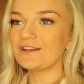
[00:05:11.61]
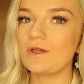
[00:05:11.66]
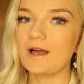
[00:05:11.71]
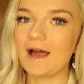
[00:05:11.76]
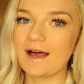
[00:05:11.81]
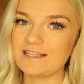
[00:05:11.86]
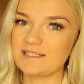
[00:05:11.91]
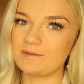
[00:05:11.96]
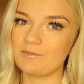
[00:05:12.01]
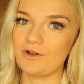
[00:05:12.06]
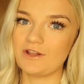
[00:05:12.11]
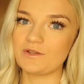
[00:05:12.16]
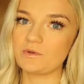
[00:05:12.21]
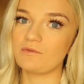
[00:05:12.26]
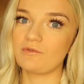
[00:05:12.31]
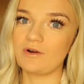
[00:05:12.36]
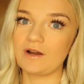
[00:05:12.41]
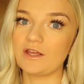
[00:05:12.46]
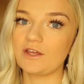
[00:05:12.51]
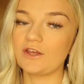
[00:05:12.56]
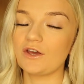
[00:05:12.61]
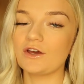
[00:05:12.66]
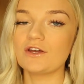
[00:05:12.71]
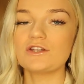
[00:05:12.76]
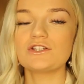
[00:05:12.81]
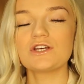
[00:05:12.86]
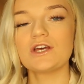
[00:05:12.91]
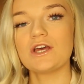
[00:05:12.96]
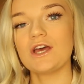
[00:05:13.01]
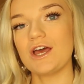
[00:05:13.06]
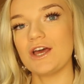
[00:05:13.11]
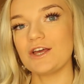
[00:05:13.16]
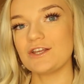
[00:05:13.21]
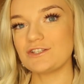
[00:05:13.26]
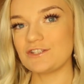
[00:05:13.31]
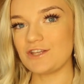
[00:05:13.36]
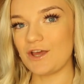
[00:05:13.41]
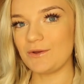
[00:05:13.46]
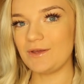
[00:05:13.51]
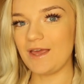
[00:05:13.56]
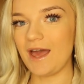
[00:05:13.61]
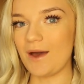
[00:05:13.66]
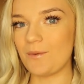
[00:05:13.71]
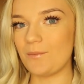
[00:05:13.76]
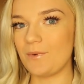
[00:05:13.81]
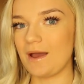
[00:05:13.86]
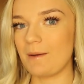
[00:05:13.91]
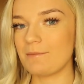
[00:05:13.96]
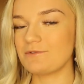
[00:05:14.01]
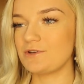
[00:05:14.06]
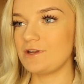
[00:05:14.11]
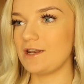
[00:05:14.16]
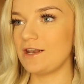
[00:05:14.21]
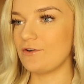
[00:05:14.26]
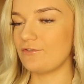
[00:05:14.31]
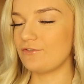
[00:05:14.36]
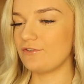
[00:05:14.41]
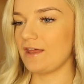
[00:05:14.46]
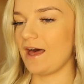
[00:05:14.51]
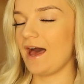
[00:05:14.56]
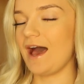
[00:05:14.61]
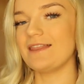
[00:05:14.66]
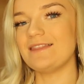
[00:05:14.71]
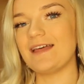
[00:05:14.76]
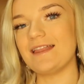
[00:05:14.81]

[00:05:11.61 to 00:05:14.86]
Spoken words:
All the cast plans were really good. So yeah, we absolutely loved that.